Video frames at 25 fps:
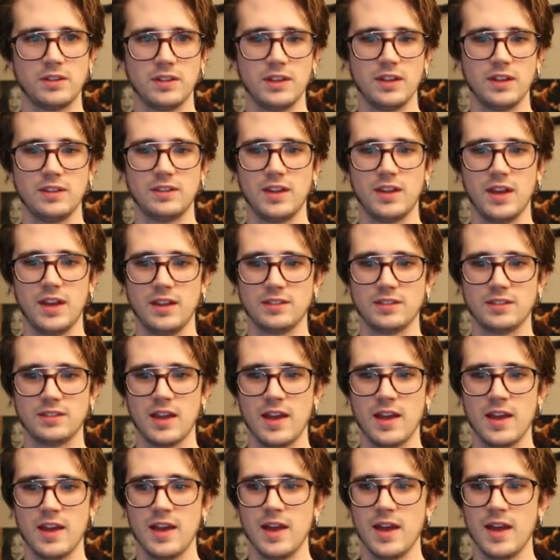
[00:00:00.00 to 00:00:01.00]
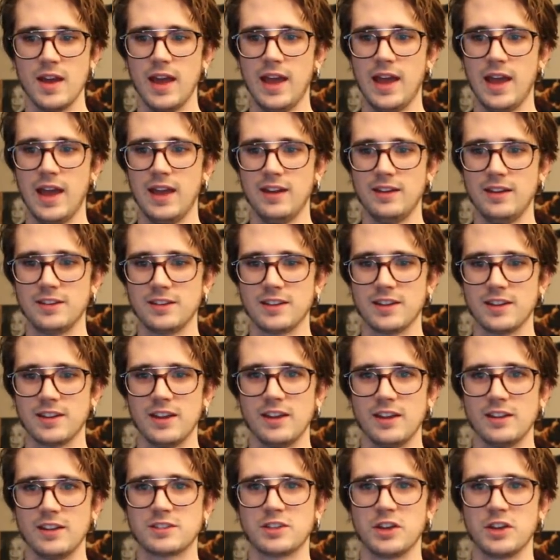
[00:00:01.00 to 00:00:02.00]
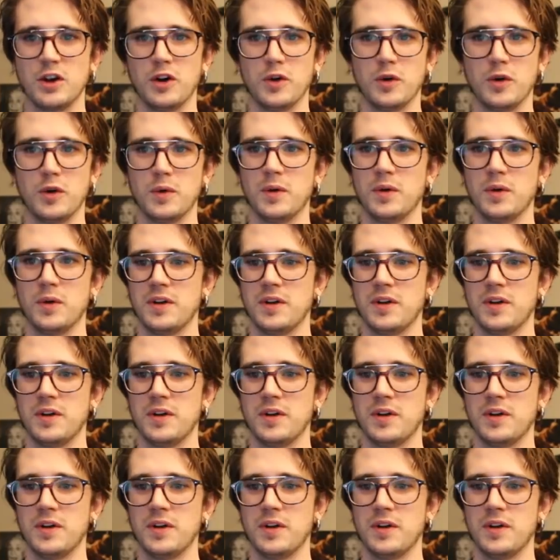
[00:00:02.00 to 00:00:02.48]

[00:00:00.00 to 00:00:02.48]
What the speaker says: these days. And so